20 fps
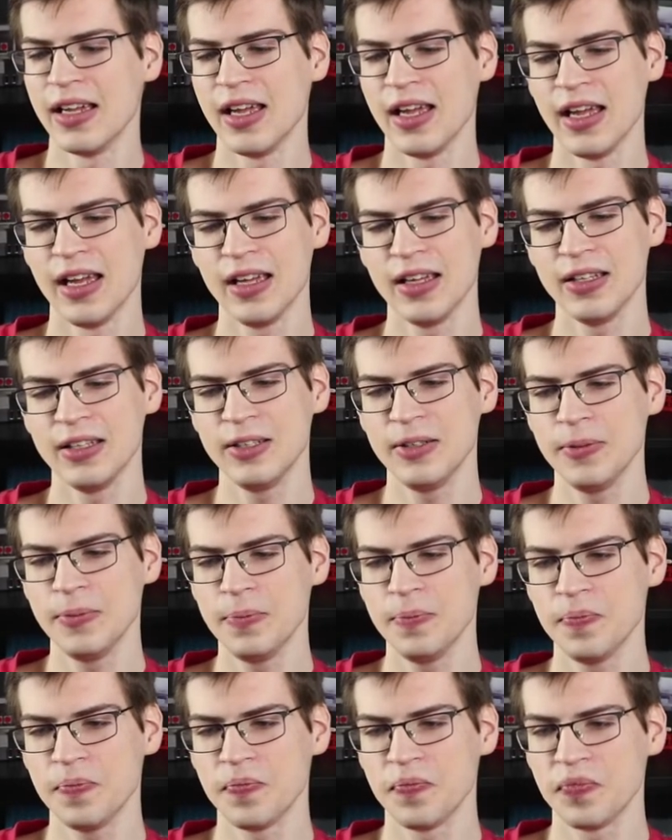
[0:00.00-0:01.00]

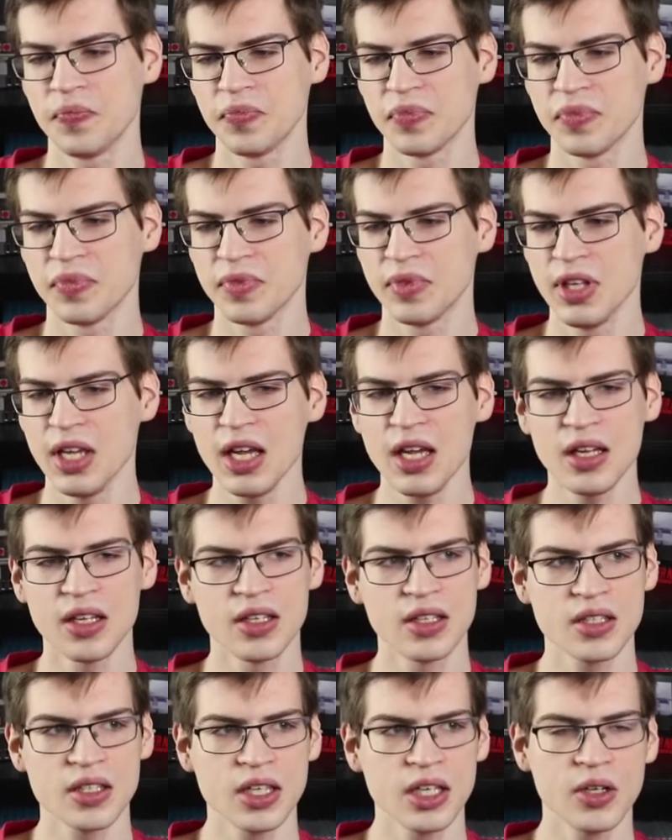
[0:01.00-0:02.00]
And yeah,
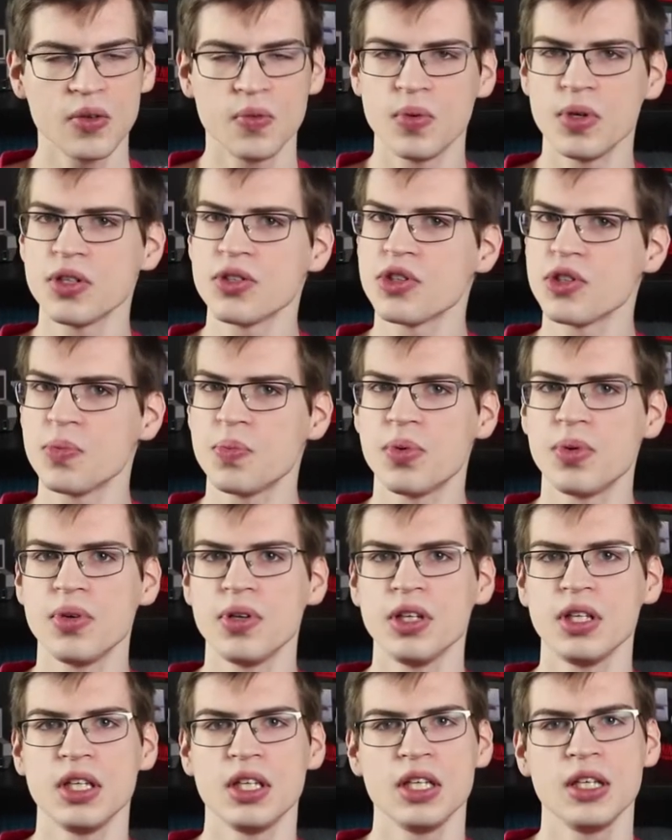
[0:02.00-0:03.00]
it's like, what's the
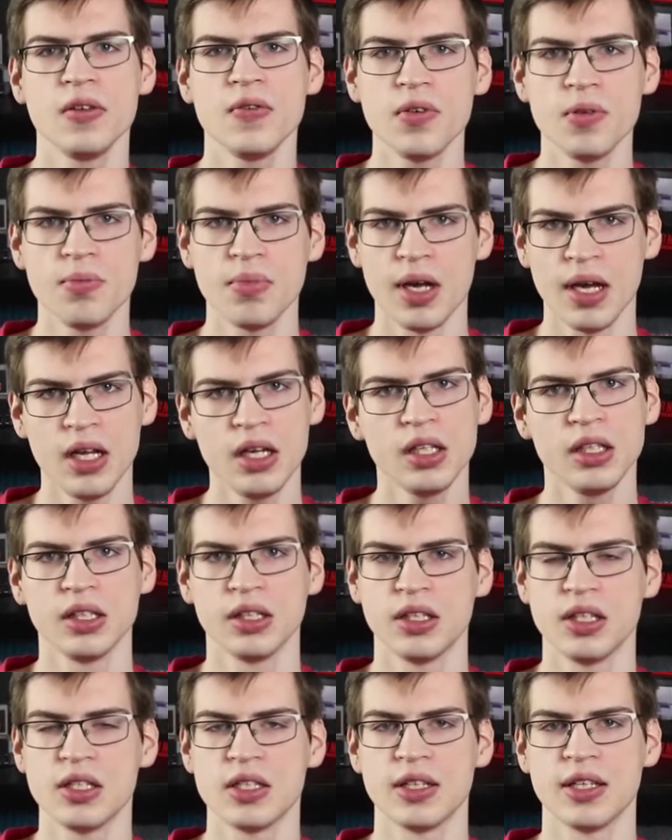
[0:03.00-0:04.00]
point in even battling
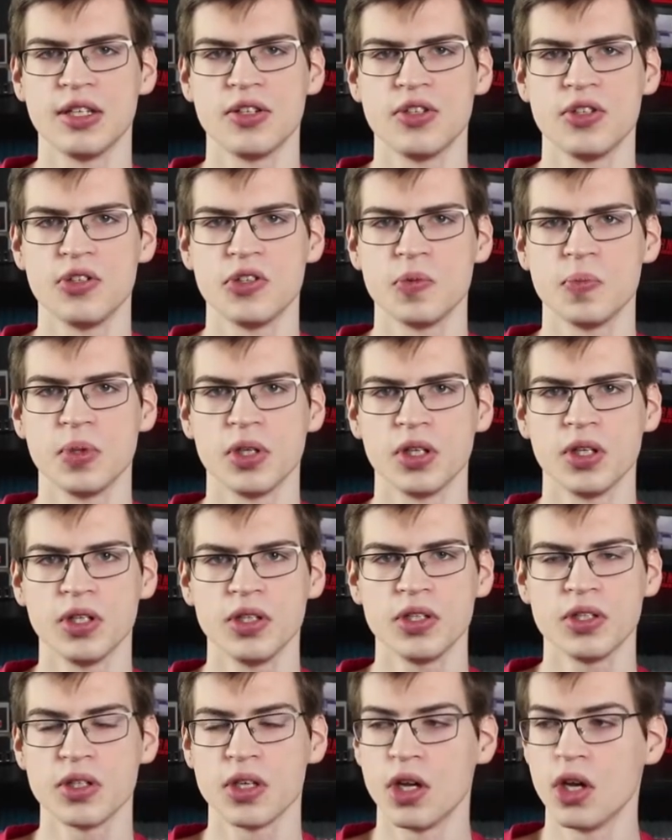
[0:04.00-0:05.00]
these legend
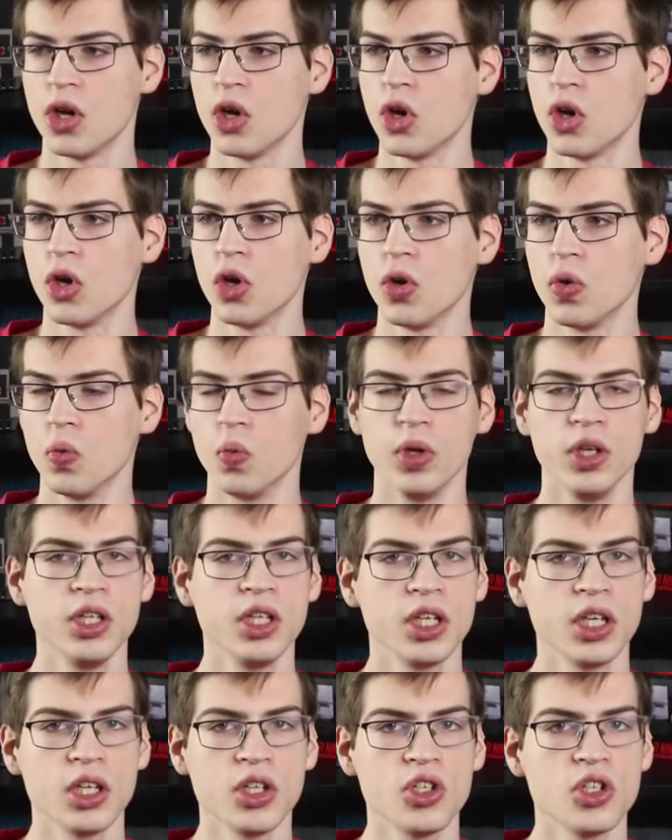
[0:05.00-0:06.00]
spirits when you
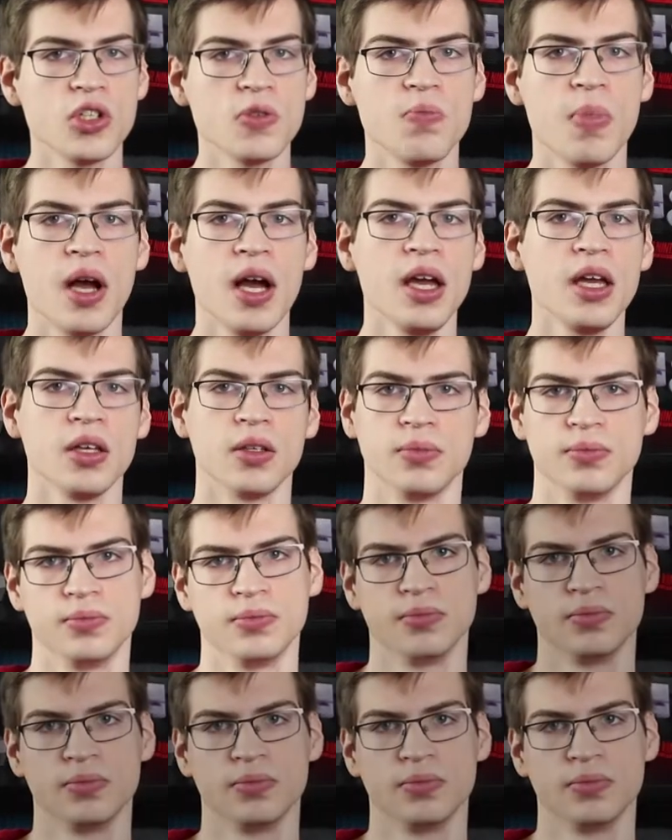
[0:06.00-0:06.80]
can just buy them?